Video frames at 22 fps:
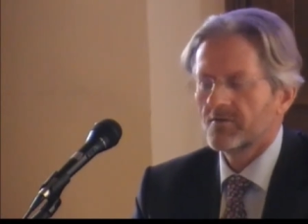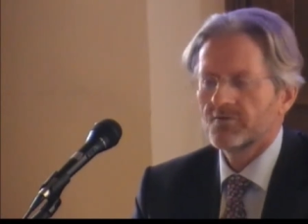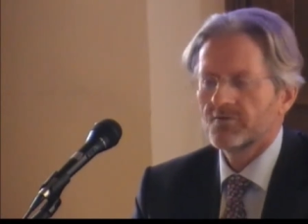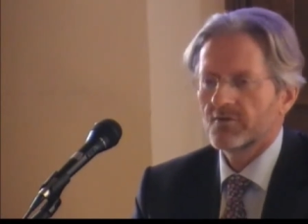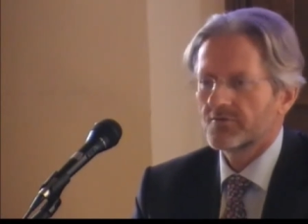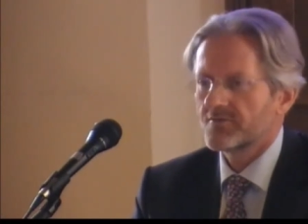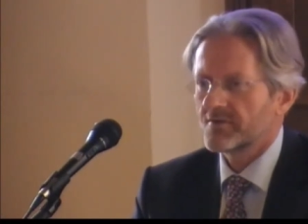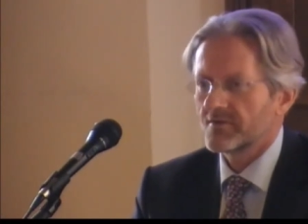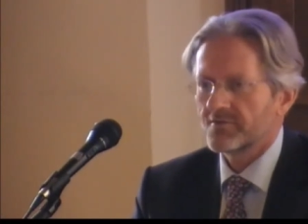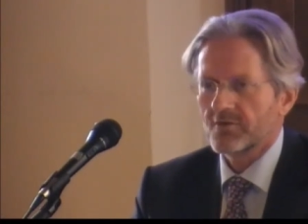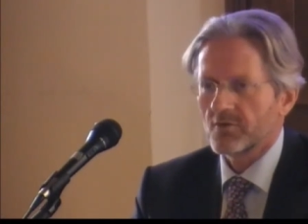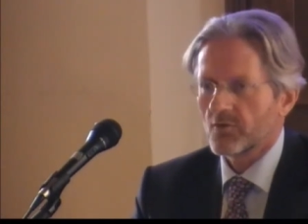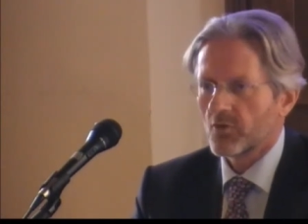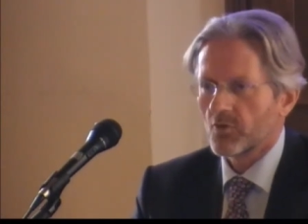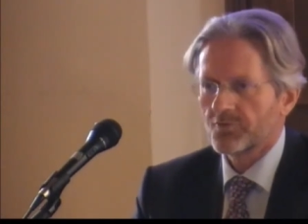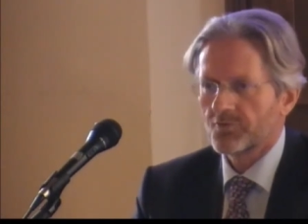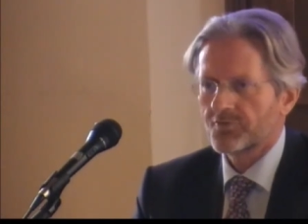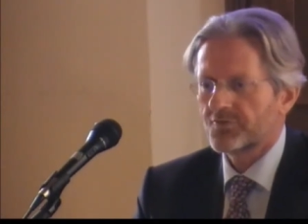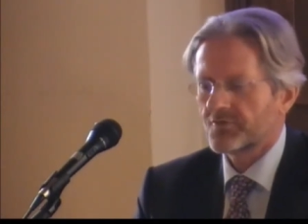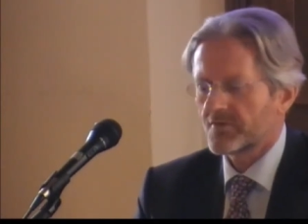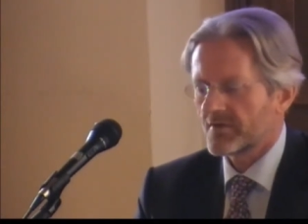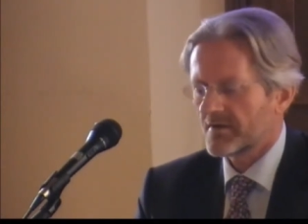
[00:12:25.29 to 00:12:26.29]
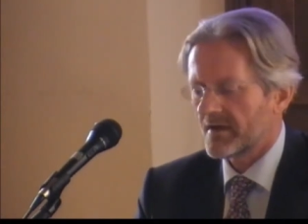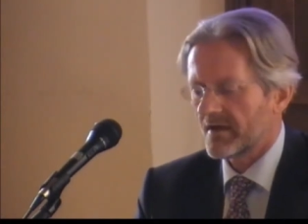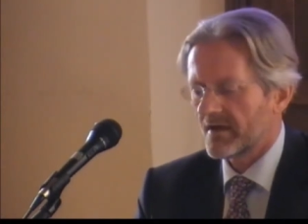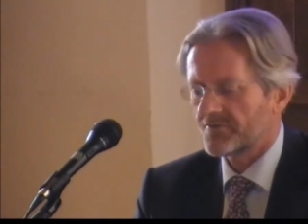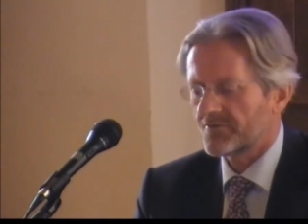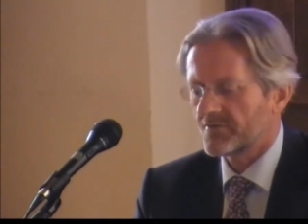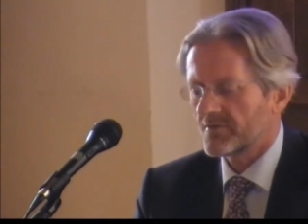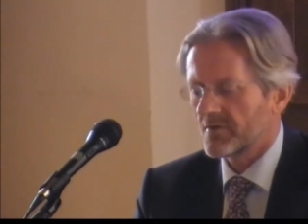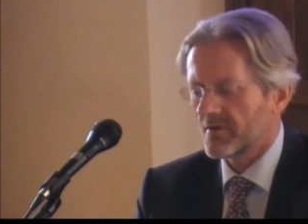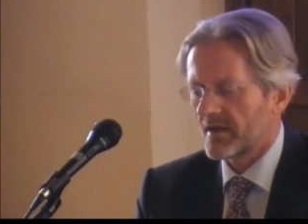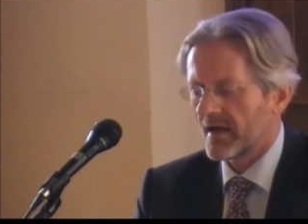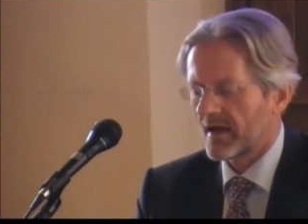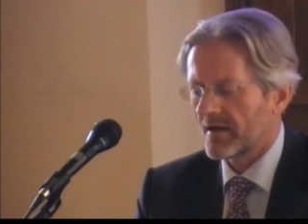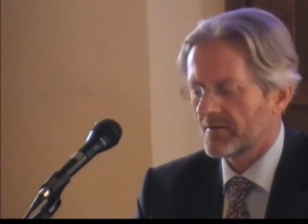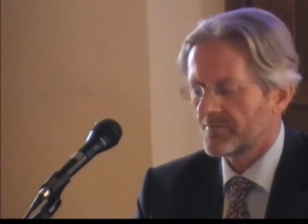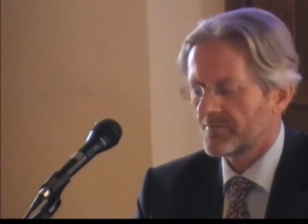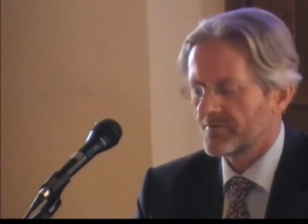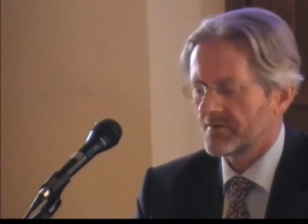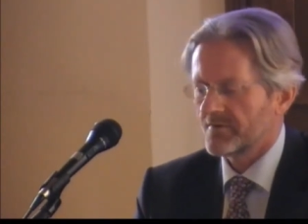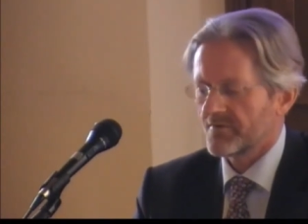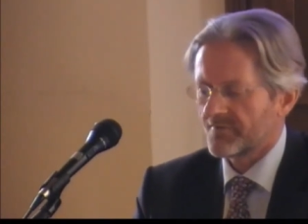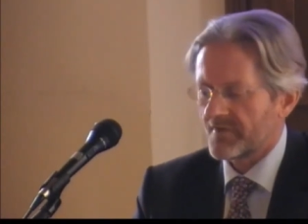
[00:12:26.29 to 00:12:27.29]
such as the Austrian National
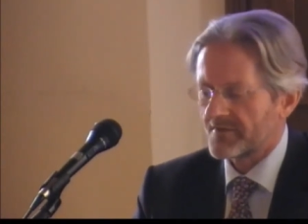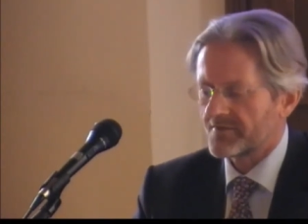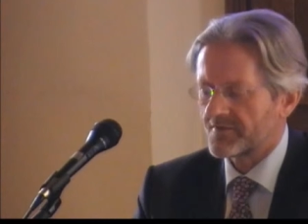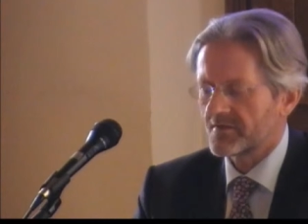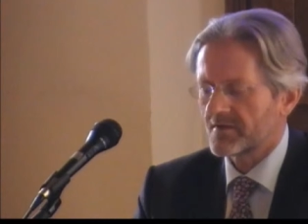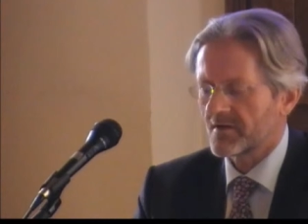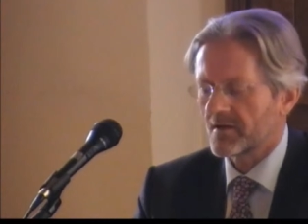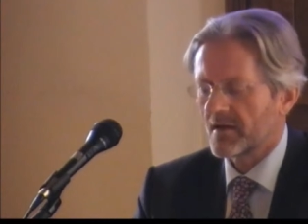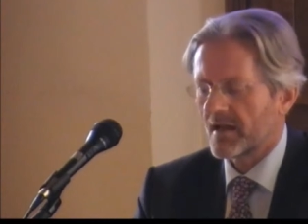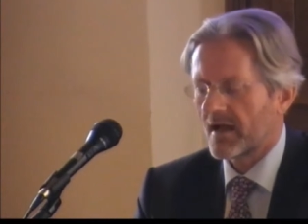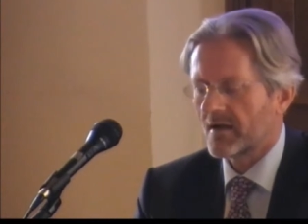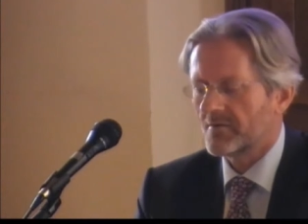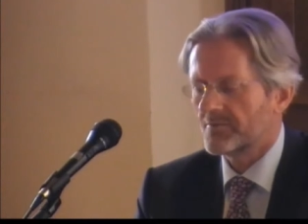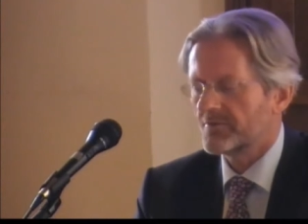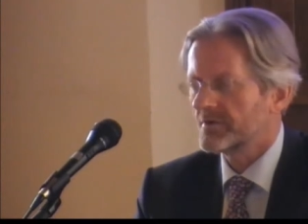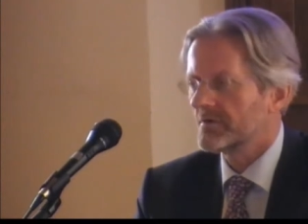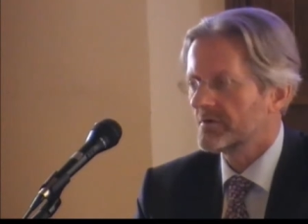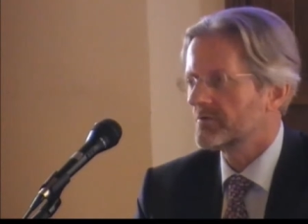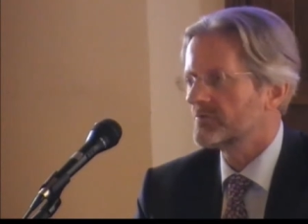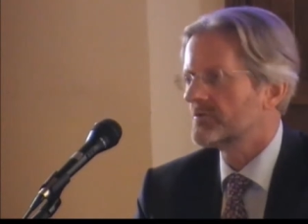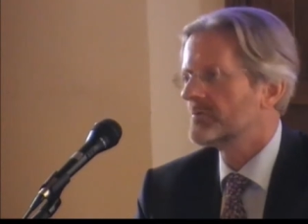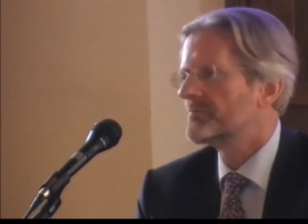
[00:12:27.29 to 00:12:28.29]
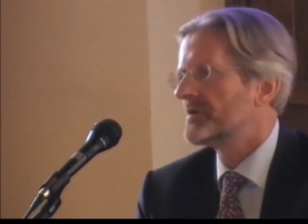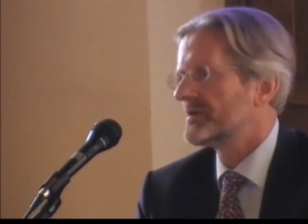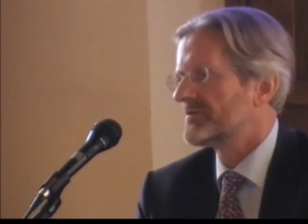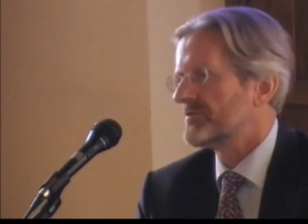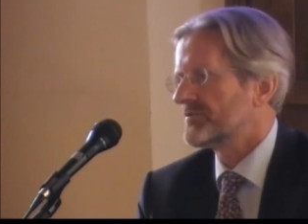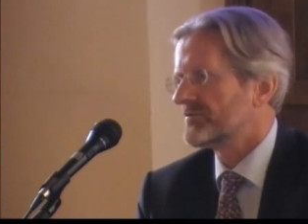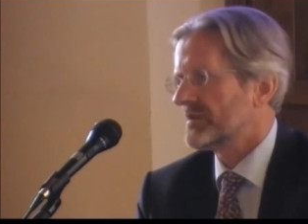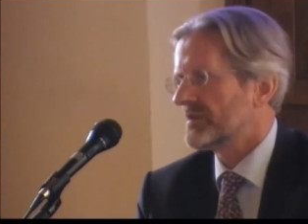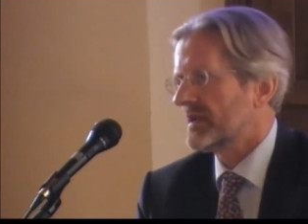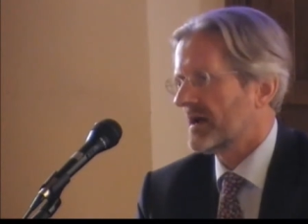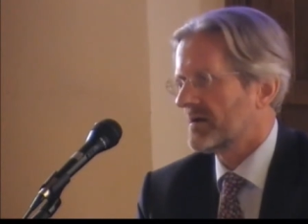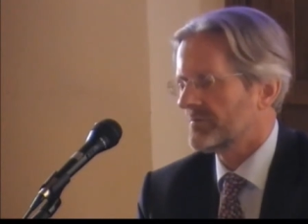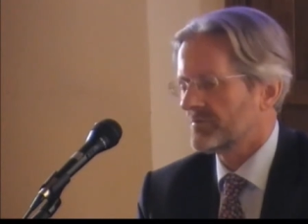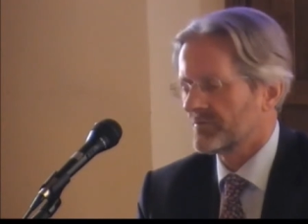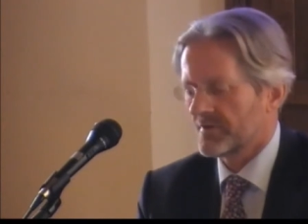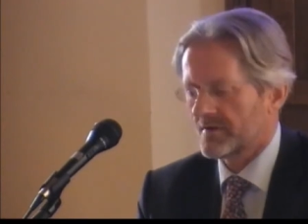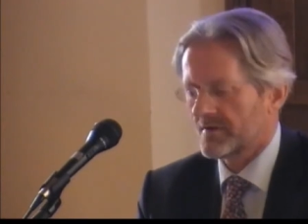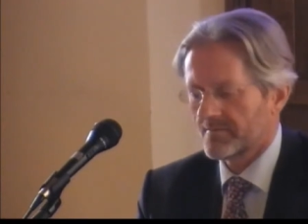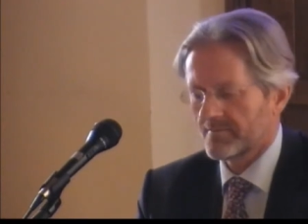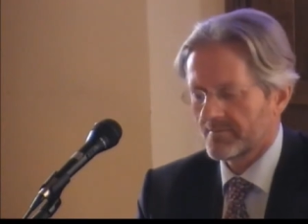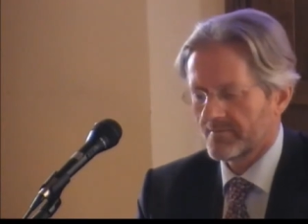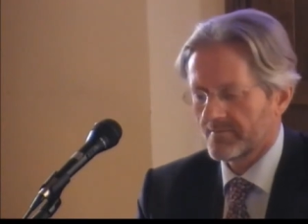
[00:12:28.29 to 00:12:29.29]
Library, the Vatican Library, or the British
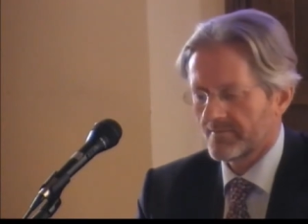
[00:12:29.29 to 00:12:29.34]
Library.